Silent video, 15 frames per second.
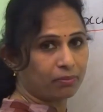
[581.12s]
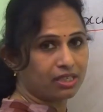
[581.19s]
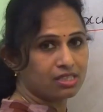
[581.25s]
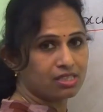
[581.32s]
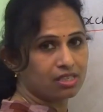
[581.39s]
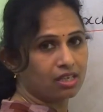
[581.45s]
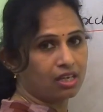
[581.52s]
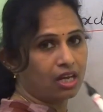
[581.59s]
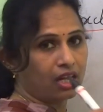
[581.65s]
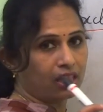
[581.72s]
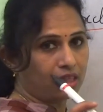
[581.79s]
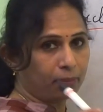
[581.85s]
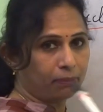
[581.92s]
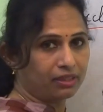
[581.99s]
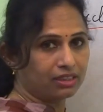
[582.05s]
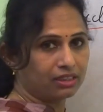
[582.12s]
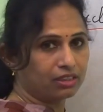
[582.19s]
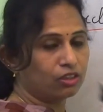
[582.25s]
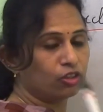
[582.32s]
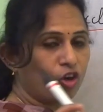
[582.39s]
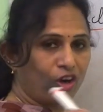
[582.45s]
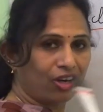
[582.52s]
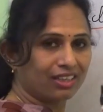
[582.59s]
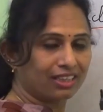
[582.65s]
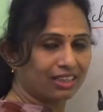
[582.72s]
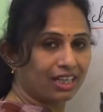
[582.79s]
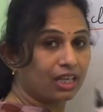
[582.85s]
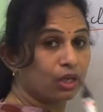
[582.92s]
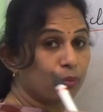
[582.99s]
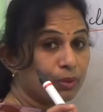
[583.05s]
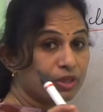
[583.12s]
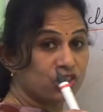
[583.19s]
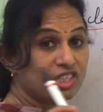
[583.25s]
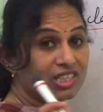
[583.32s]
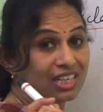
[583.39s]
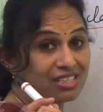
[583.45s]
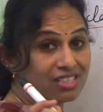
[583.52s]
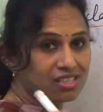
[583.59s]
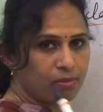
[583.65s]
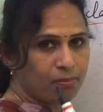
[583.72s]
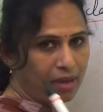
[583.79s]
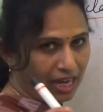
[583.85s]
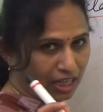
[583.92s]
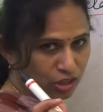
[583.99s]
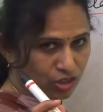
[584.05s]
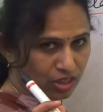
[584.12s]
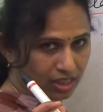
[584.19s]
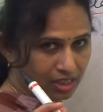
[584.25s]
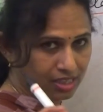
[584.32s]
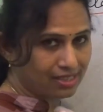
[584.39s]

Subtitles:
means the person or the thing which does some action in the